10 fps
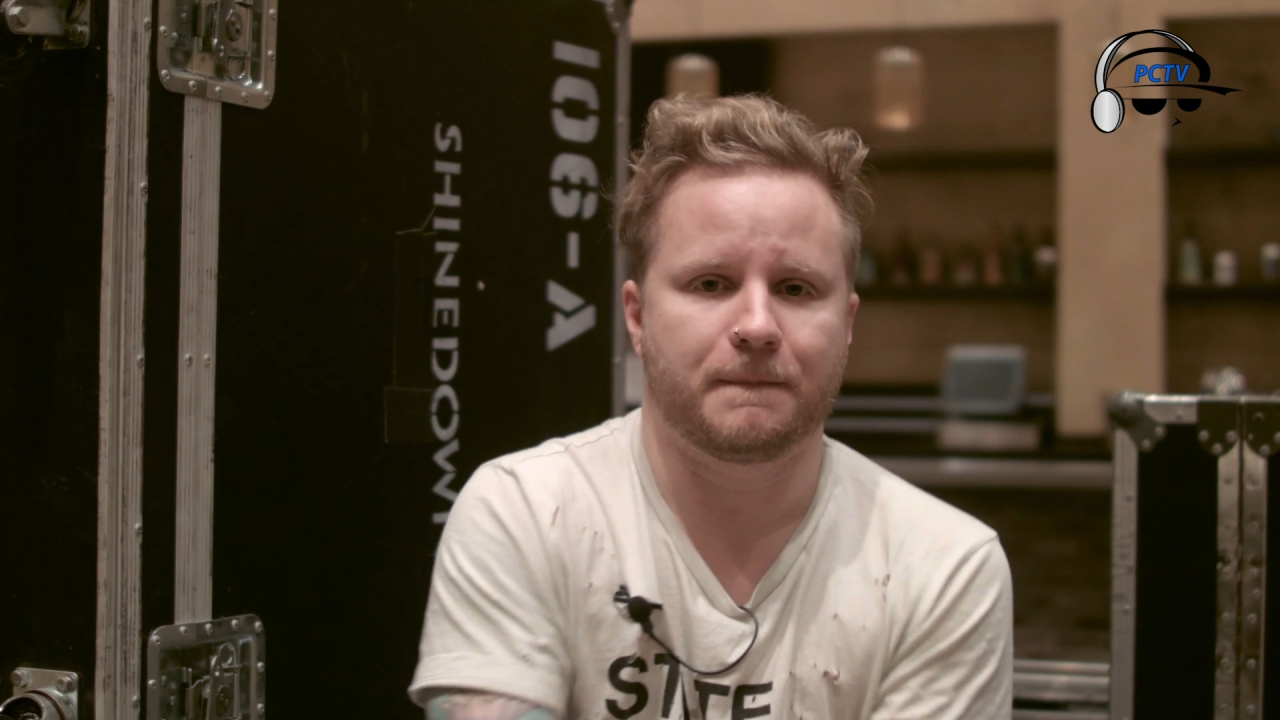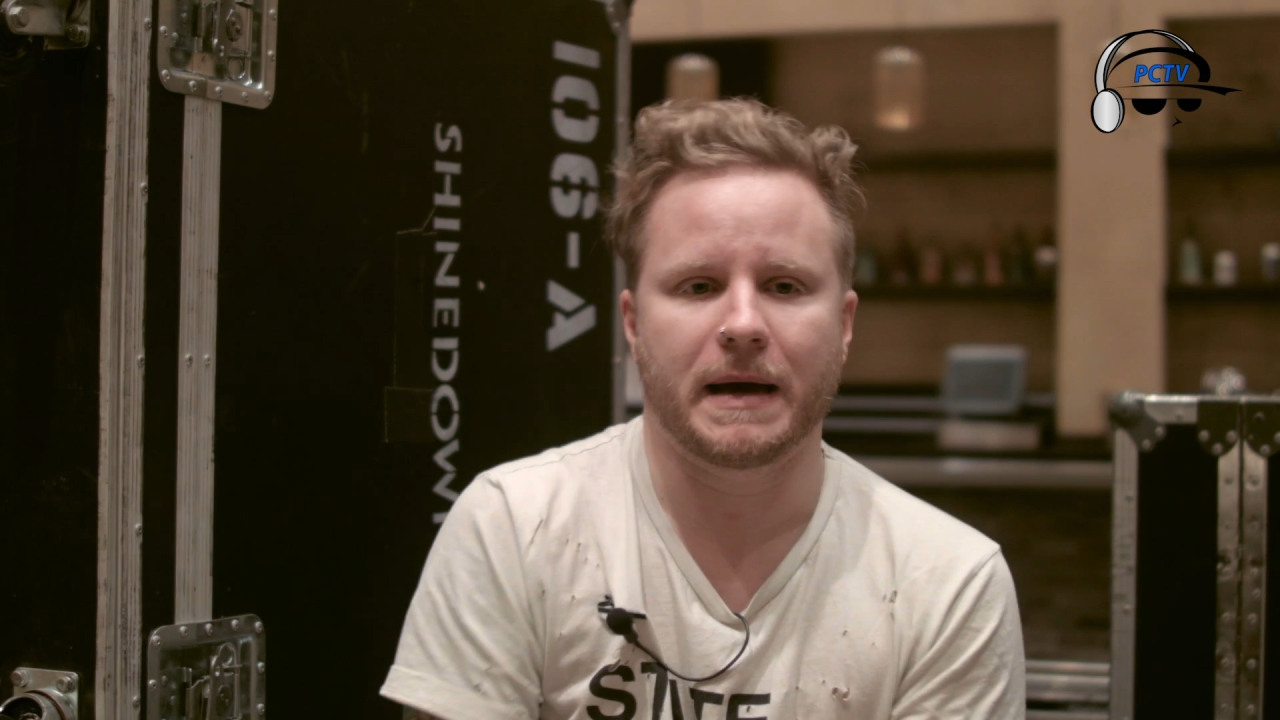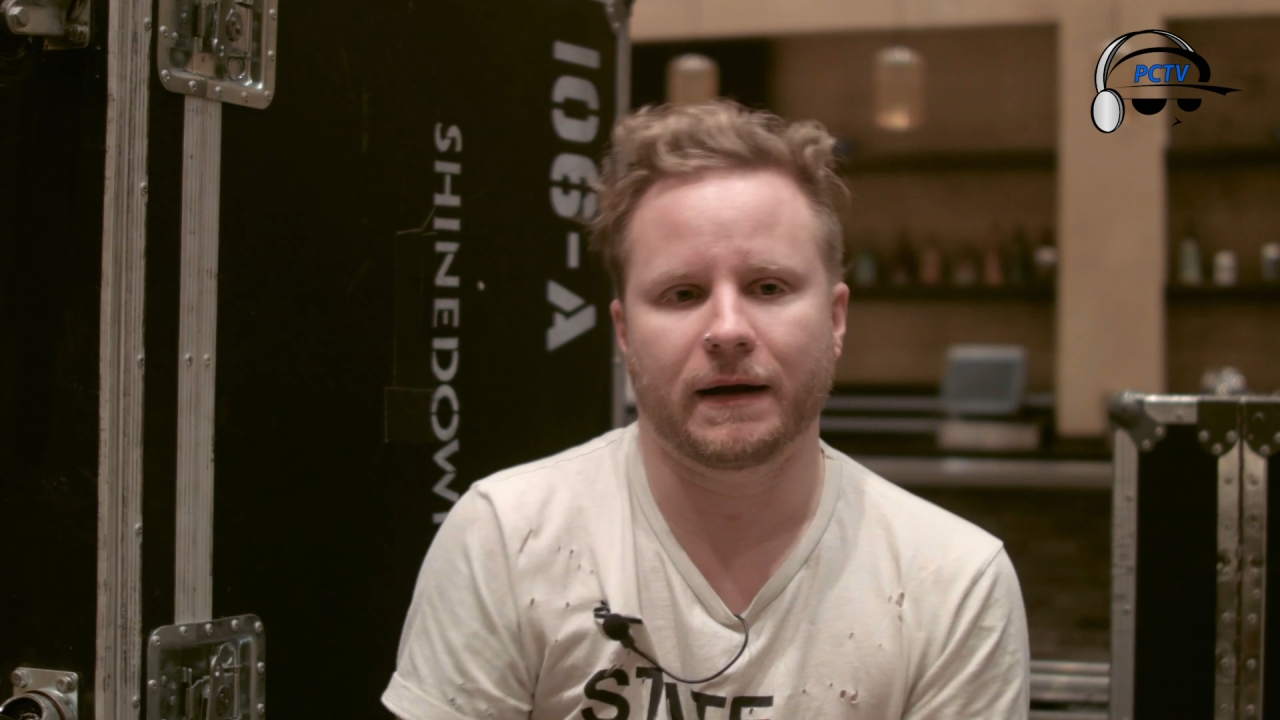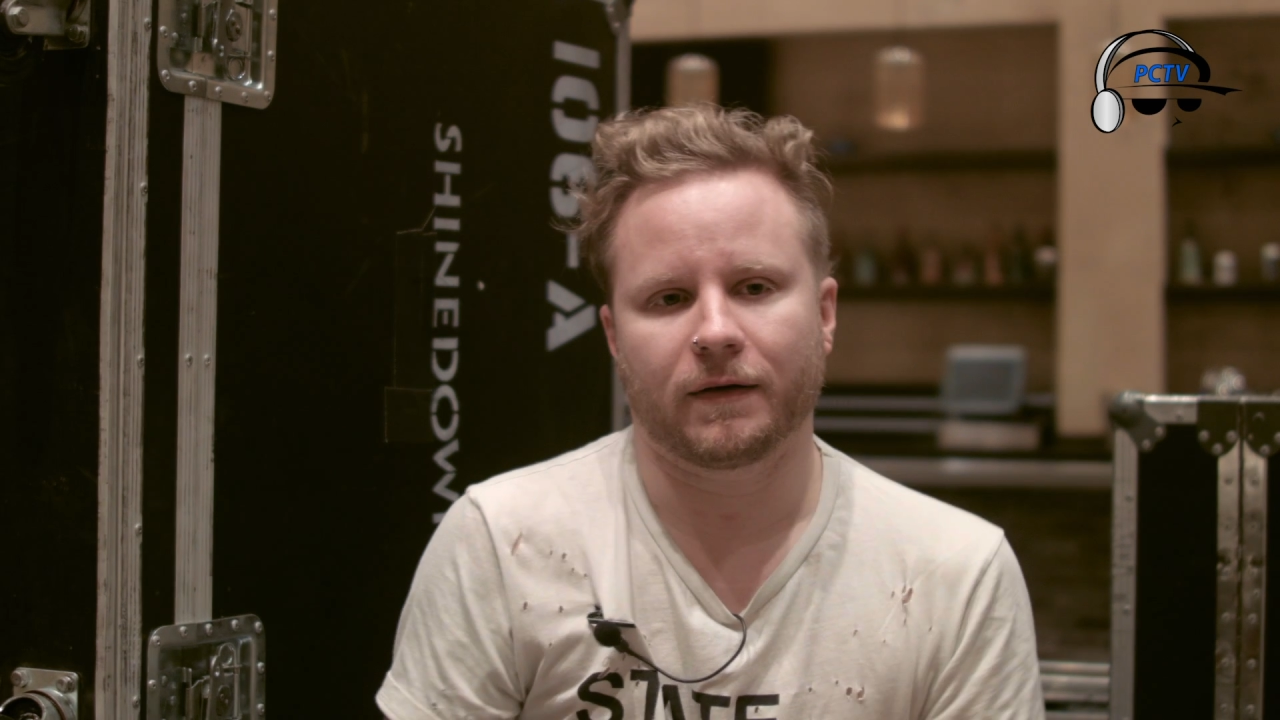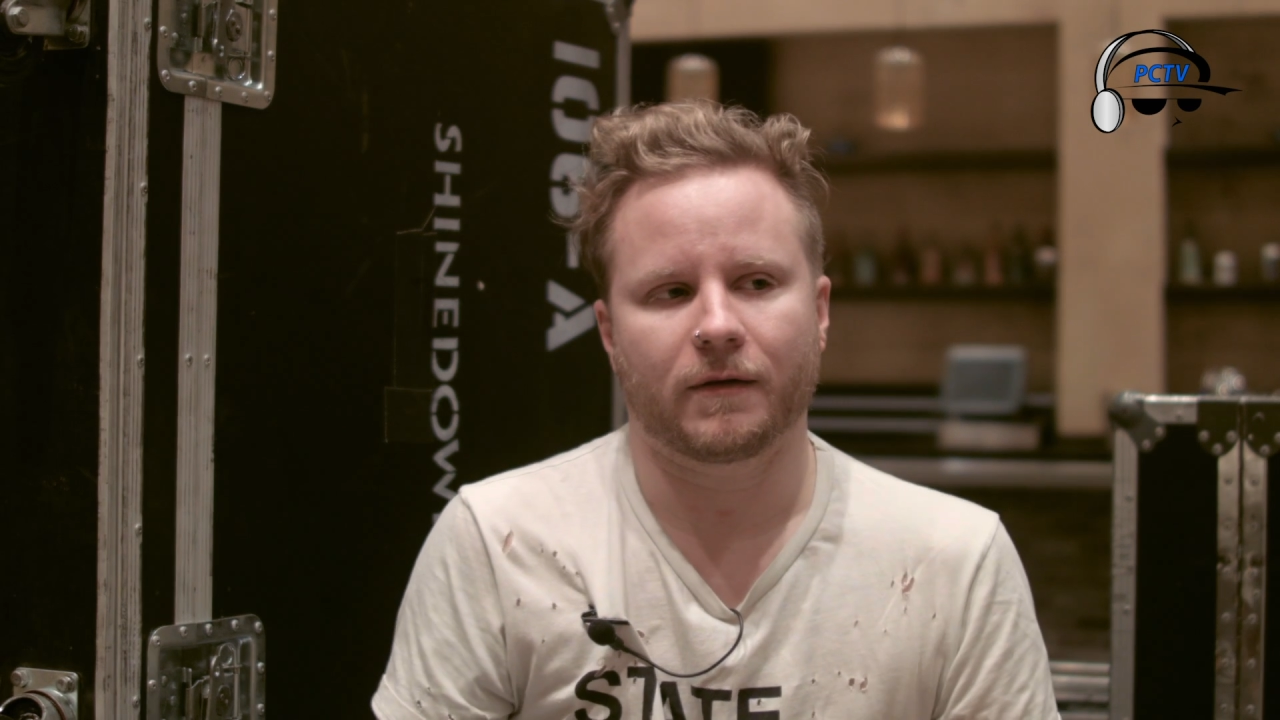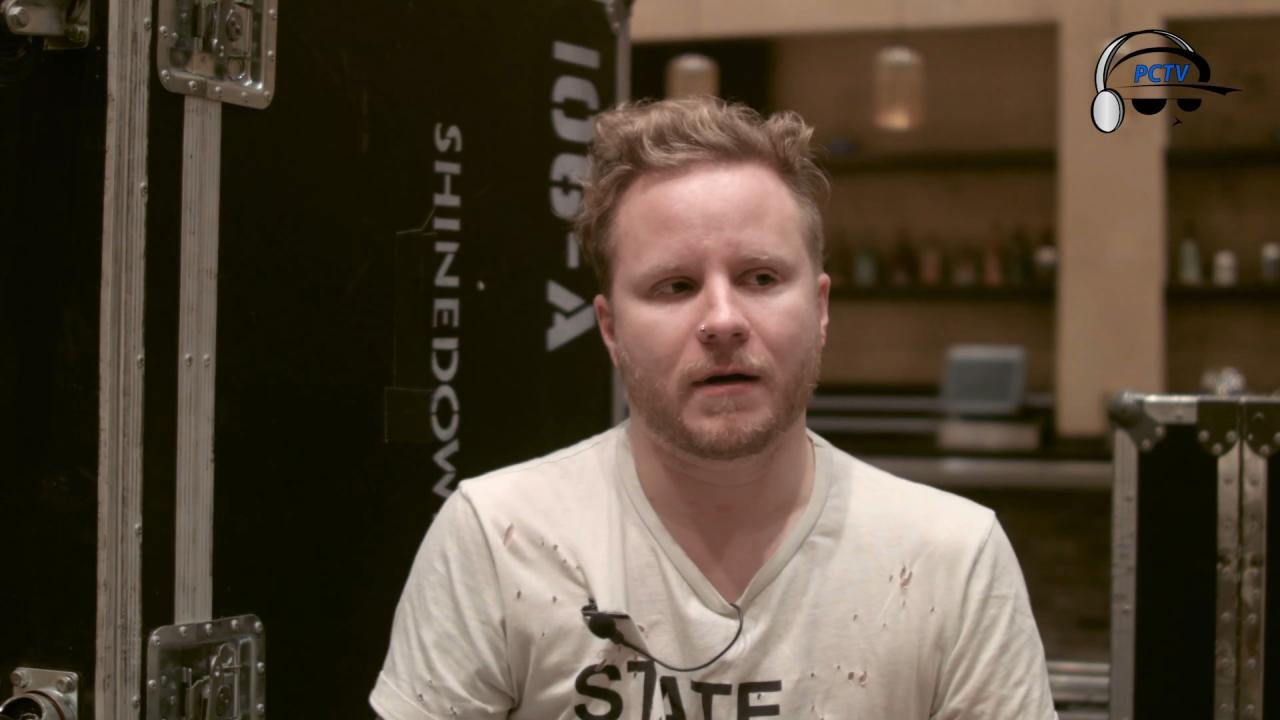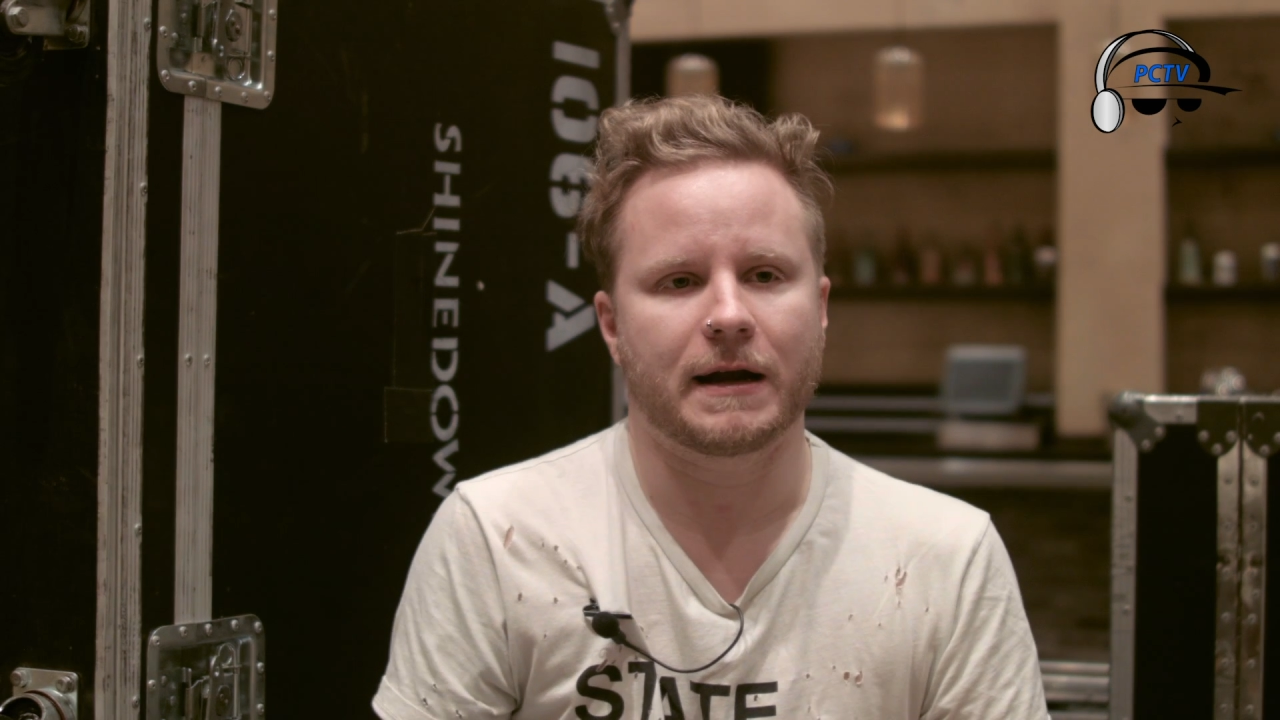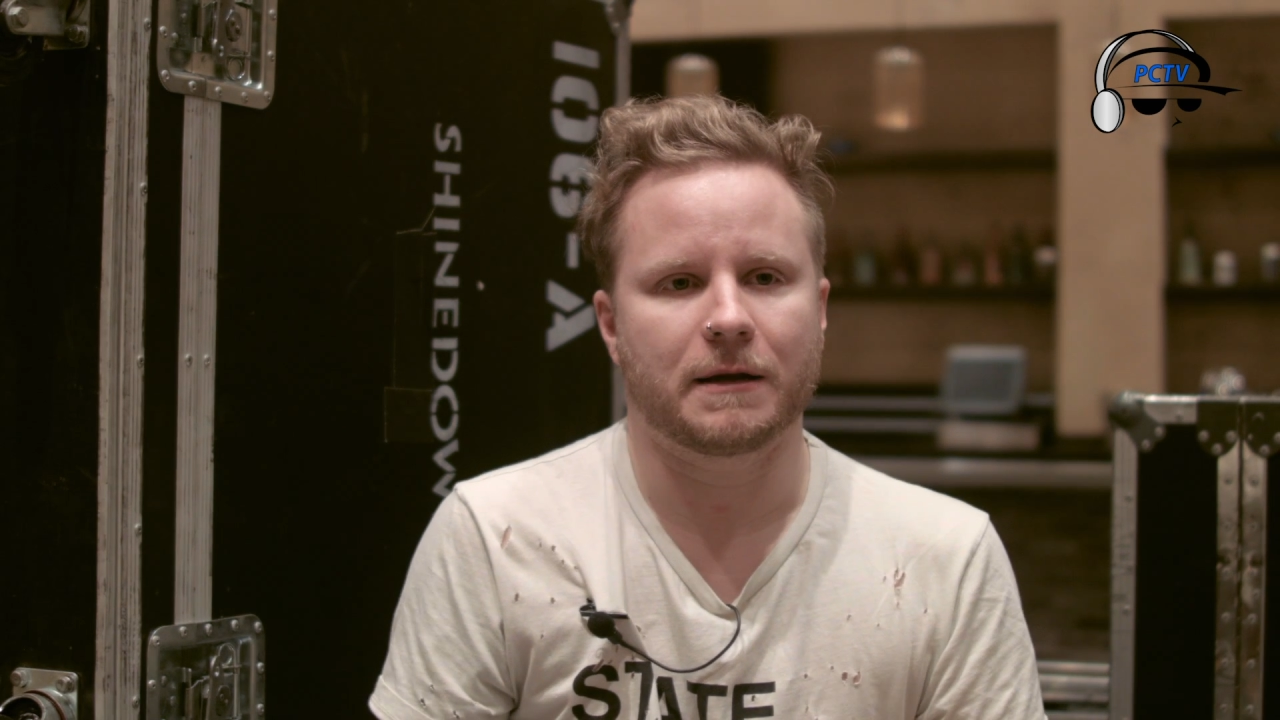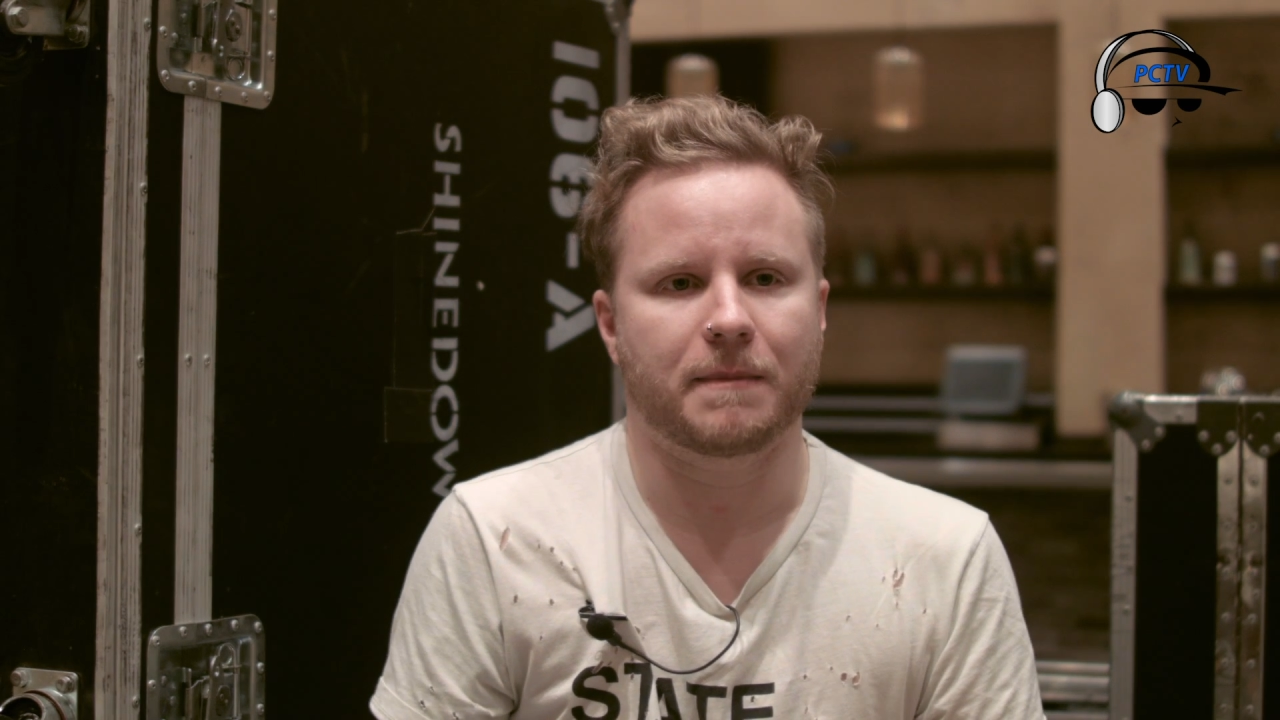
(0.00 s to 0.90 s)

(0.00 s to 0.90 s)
better at writing